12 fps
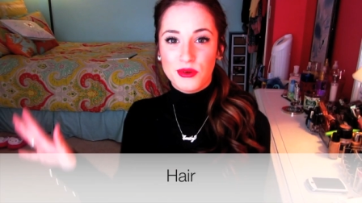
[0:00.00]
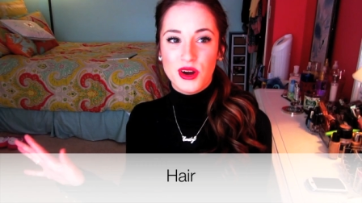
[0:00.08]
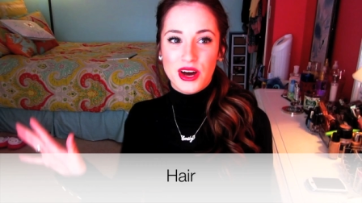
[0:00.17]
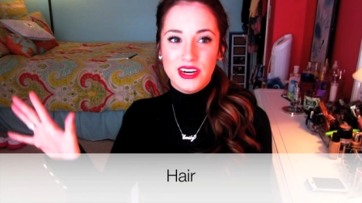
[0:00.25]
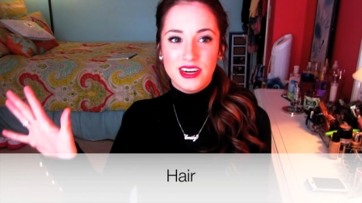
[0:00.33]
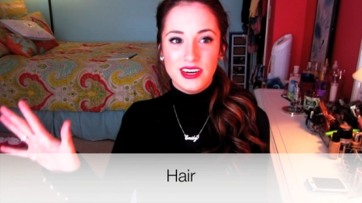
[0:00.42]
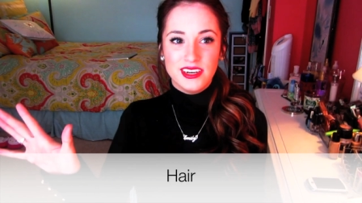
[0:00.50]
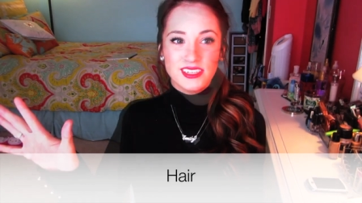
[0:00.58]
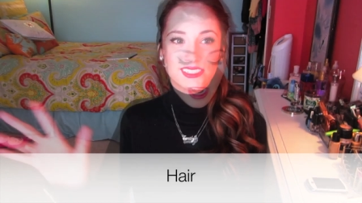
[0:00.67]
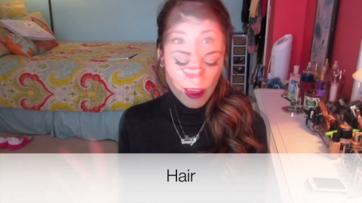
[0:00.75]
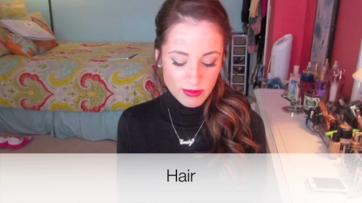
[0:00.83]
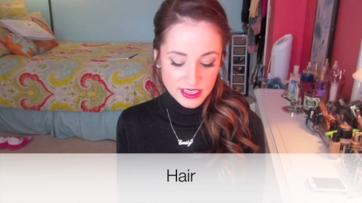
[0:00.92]
products.
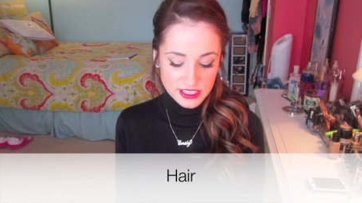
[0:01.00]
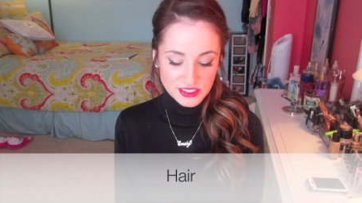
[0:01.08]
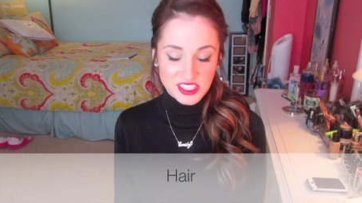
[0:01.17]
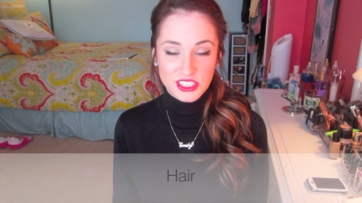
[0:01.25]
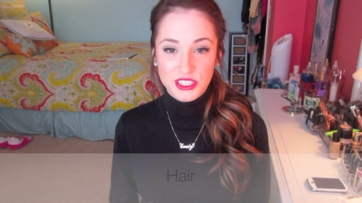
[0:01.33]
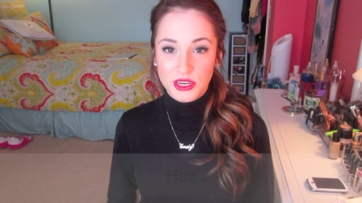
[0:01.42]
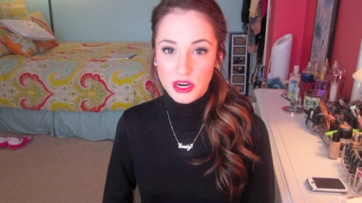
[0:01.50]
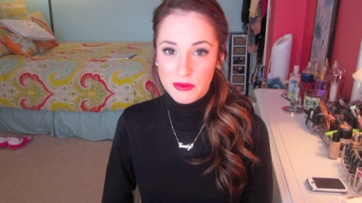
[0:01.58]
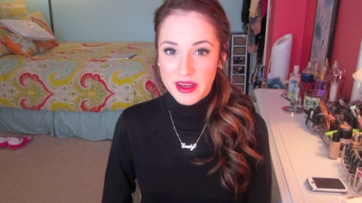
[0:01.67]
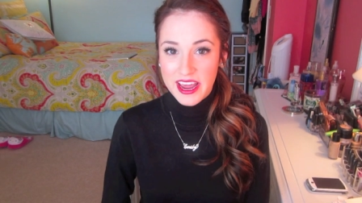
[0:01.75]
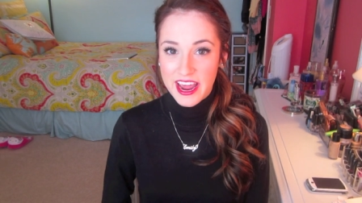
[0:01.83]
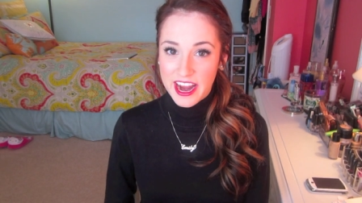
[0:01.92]
What I've been using to curl
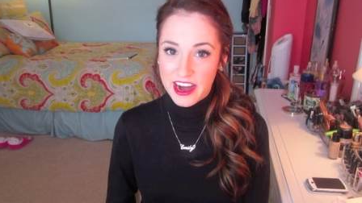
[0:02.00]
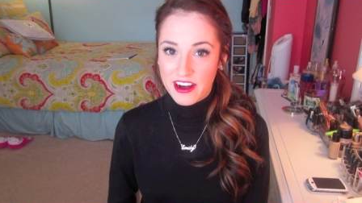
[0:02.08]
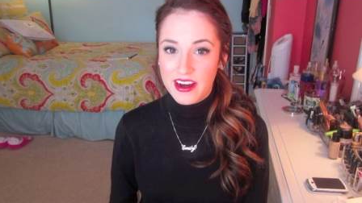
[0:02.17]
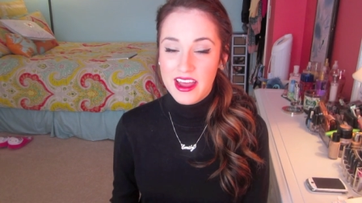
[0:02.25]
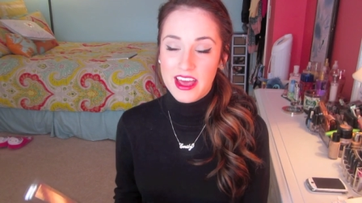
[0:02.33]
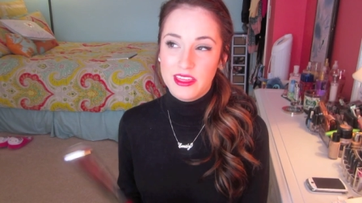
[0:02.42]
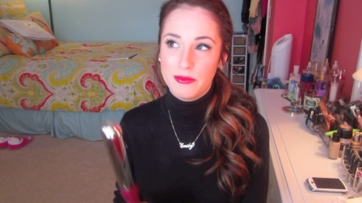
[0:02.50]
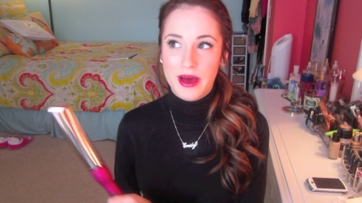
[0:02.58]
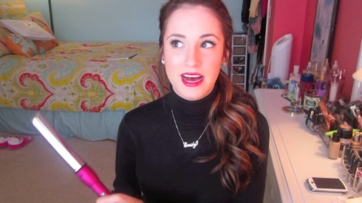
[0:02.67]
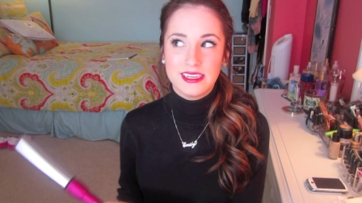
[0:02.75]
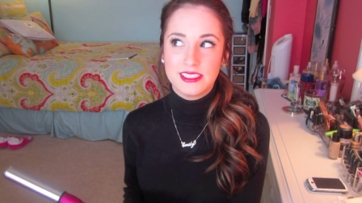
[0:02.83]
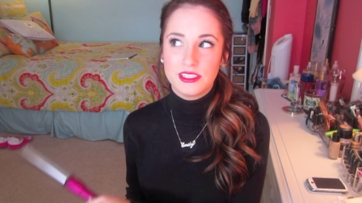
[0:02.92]
my hair in the
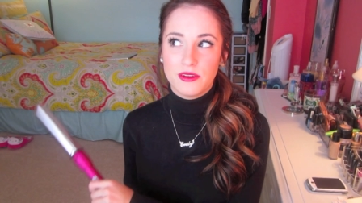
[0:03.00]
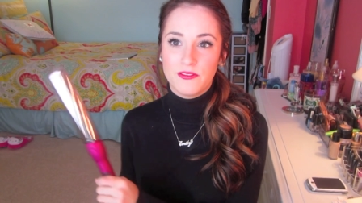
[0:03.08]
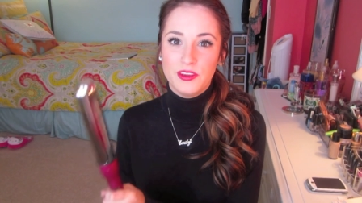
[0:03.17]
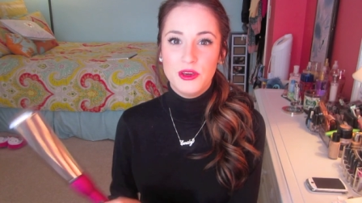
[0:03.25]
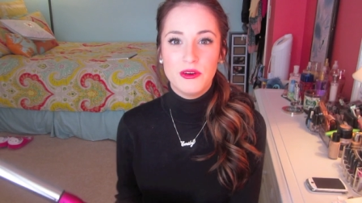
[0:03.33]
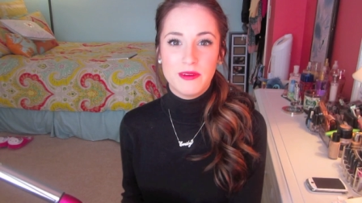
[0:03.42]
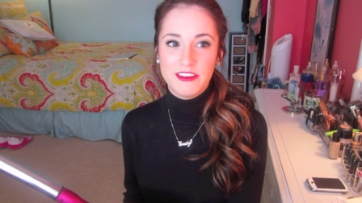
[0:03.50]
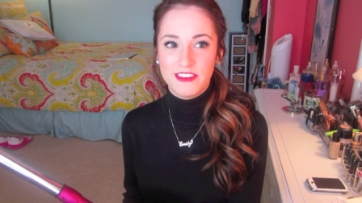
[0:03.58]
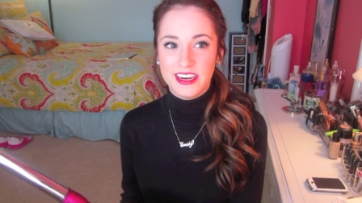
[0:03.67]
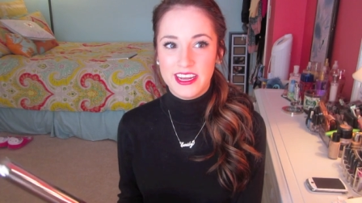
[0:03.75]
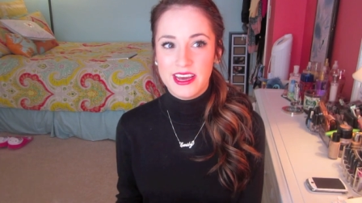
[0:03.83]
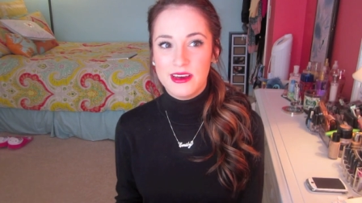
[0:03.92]
past few of my
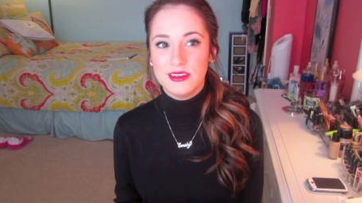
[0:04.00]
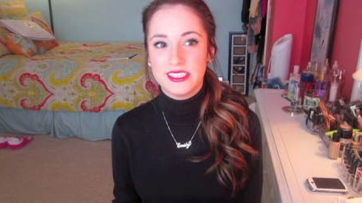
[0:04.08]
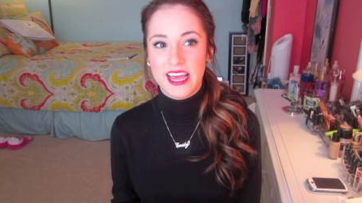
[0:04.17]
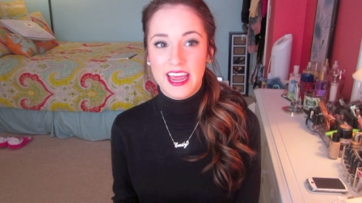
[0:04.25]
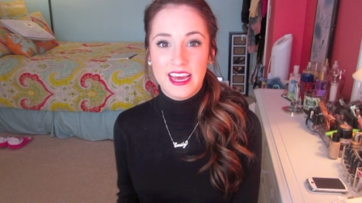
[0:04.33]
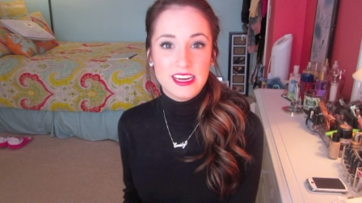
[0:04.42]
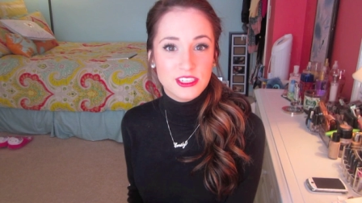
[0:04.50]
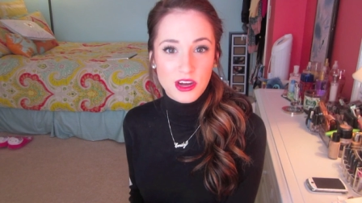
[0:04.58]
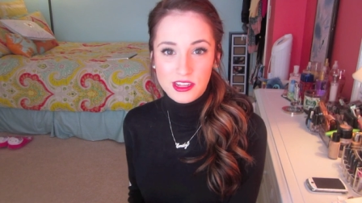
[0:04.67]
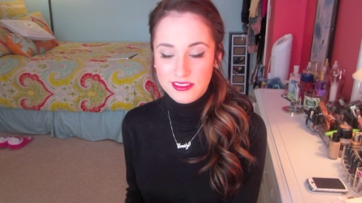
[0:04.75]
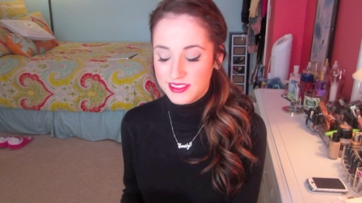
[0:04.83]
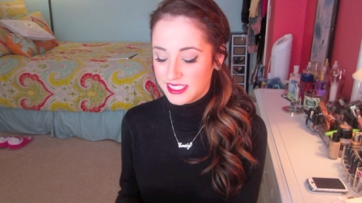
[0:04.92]
videos and
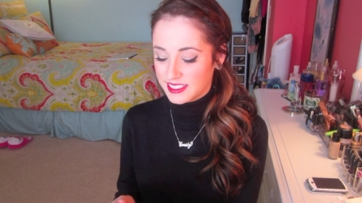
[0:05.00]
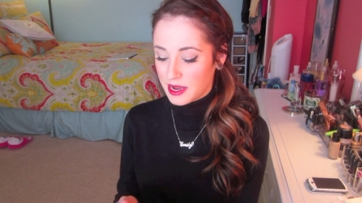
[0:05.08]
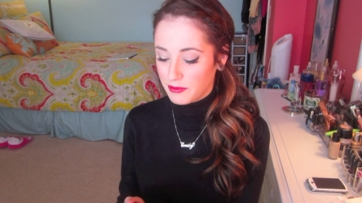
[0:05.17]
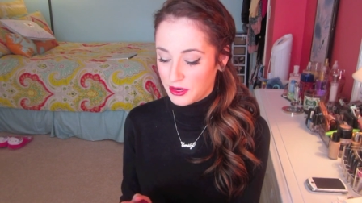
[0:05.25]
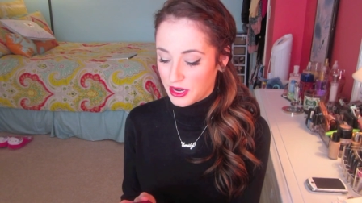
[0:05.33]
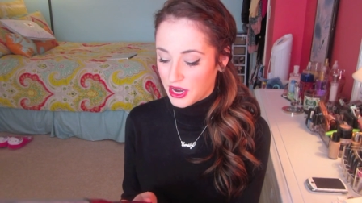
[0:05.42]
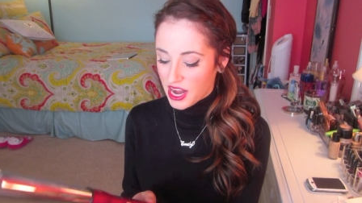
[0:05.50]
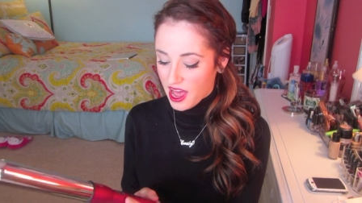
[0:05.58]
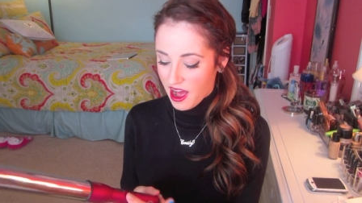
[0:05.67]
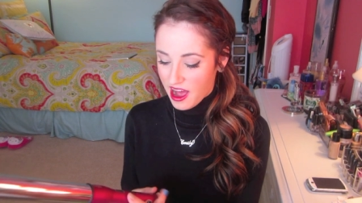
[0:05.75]
all of December,